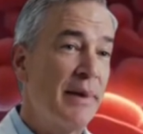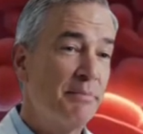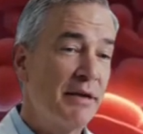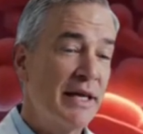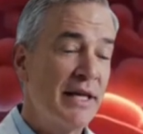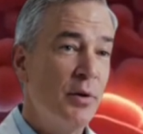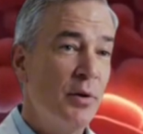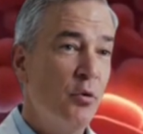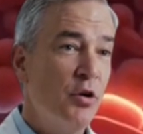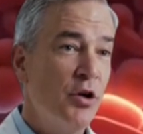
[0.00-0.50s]

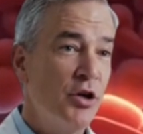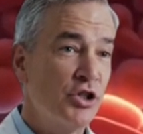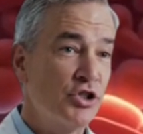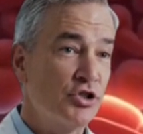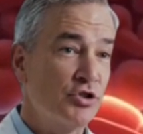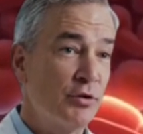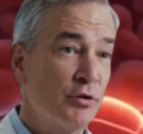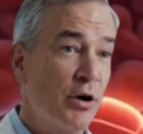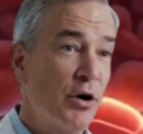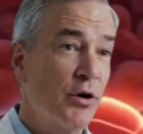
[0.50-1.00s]
but not in
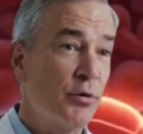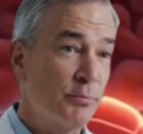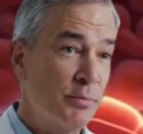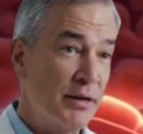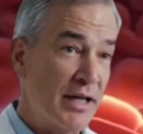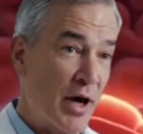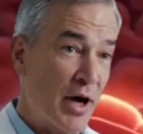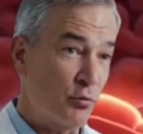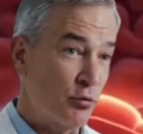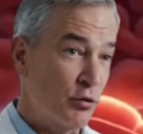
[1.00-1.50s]

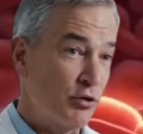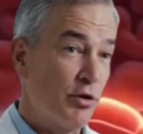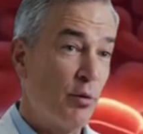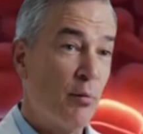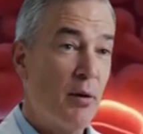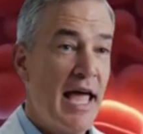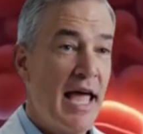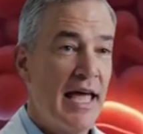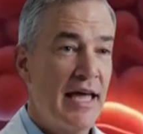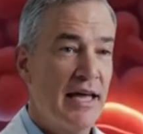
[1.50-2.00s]
isolation.
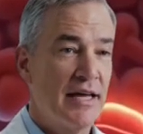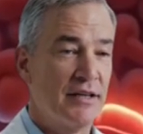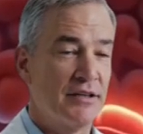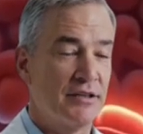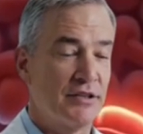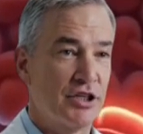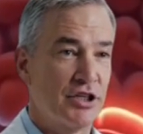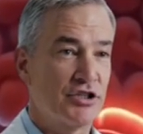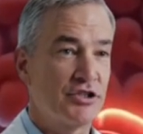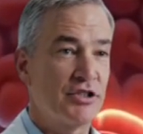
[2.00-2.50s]

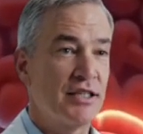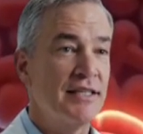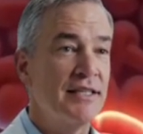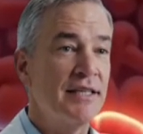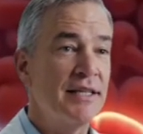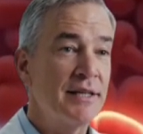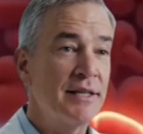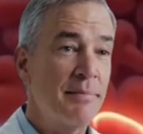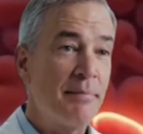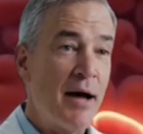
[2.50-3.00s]
Fiber without
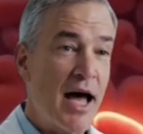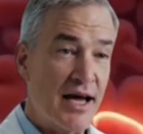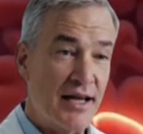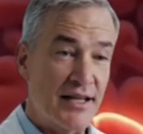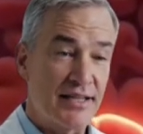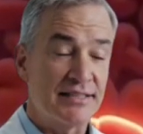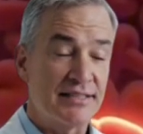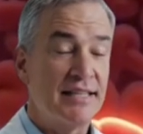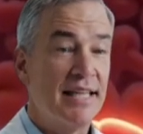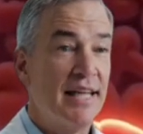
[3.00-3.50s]

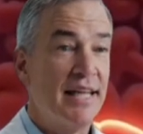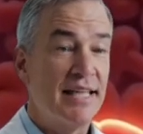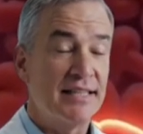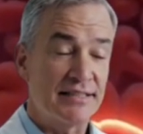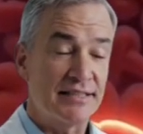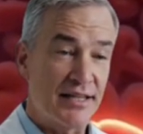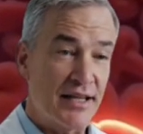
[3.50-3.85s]
hydration can make